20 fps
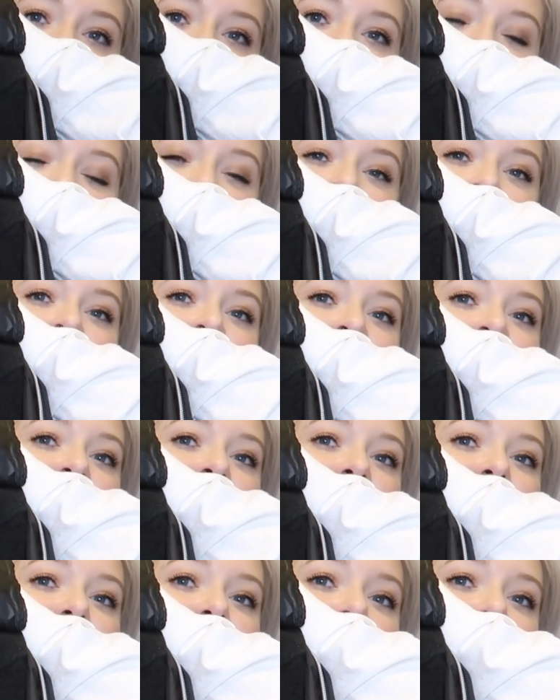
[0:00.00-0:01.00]

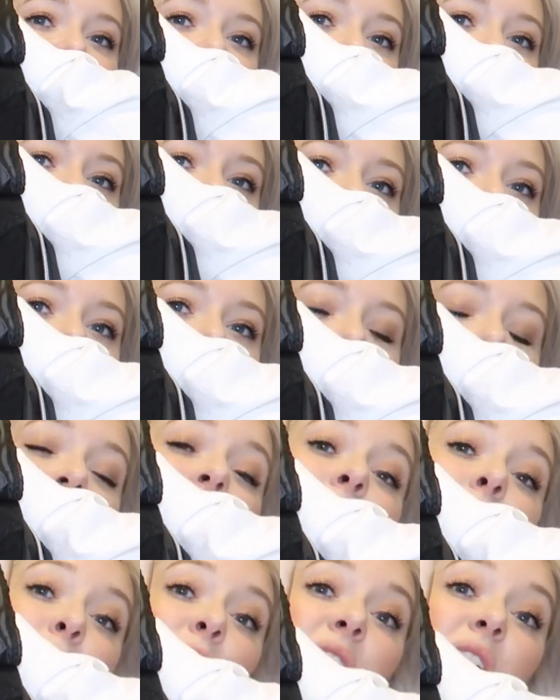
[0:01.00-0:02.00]
Everest. They
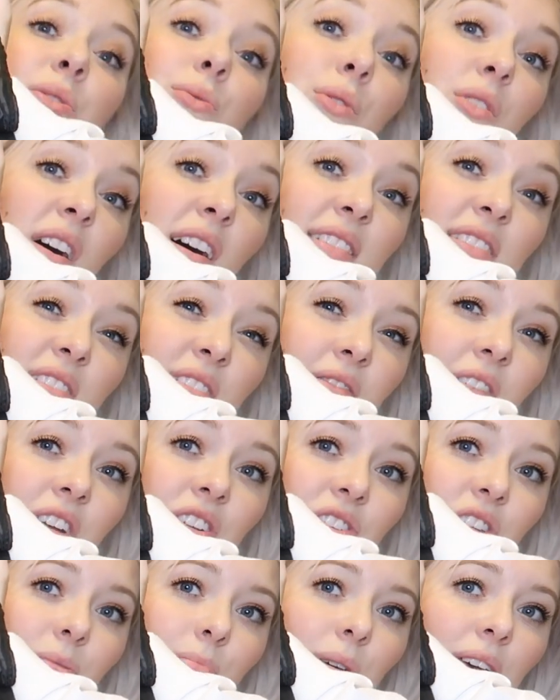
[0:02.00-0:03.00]
have really cool
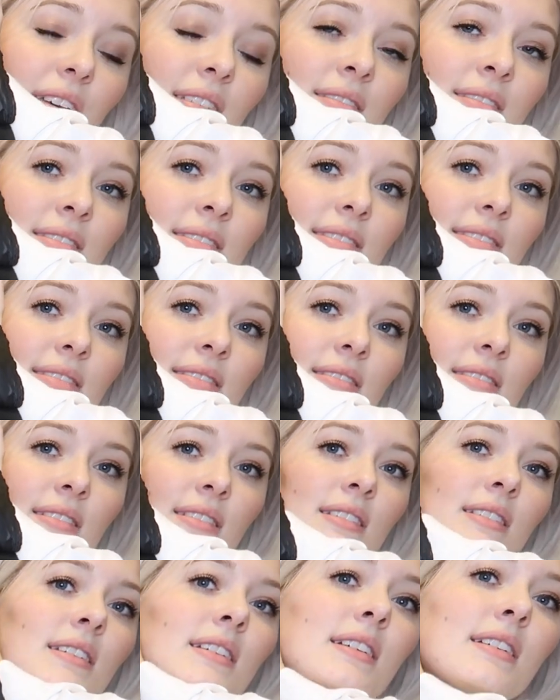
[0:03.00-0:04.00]
conservation pins.
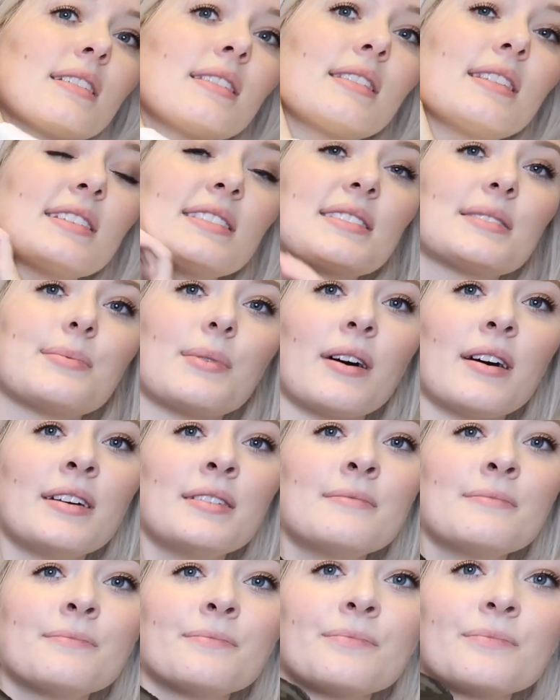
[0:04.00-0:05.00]
This
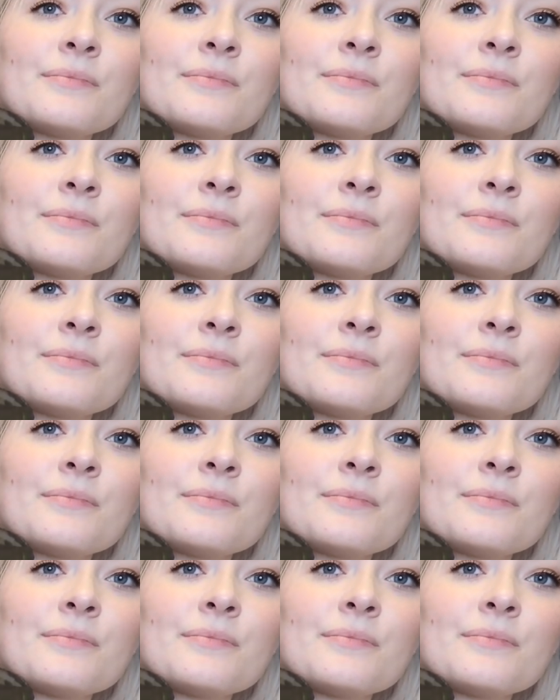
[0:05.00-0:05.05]
one